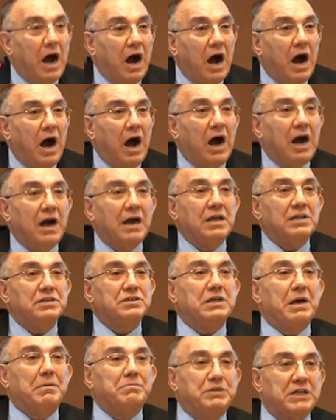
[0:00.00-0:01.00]
are
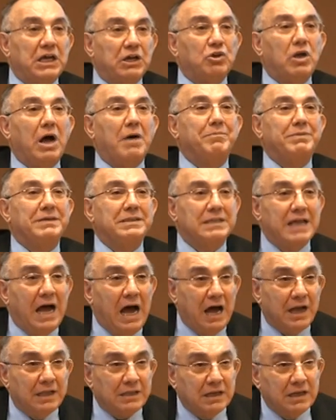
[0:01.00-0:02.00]
subject to up and
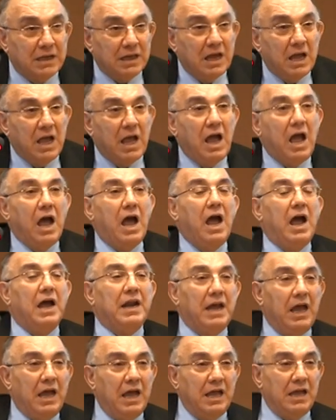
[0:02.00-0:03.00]
down, and
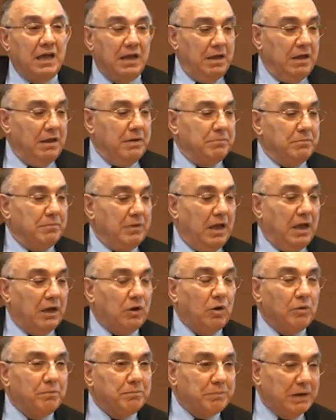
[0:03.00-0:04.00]
a
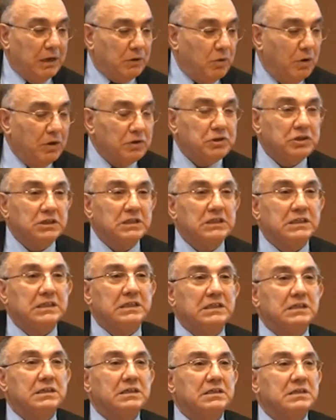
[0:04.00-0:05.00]
precautionary
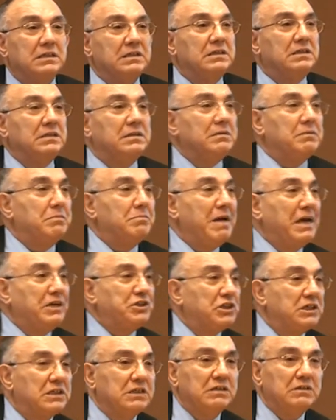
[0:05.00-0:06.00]

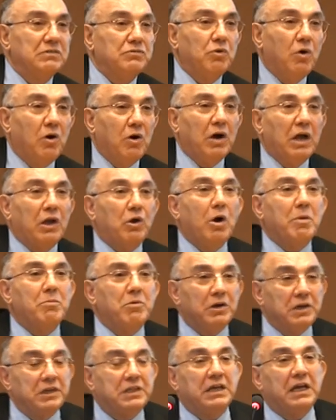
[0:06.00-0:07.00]
measure for the
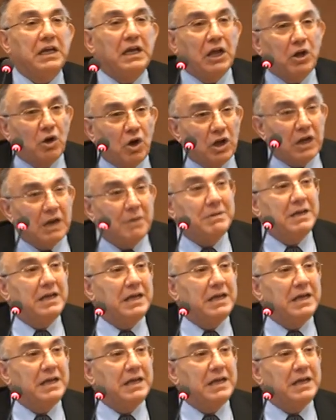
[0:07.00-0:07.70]
commodity economy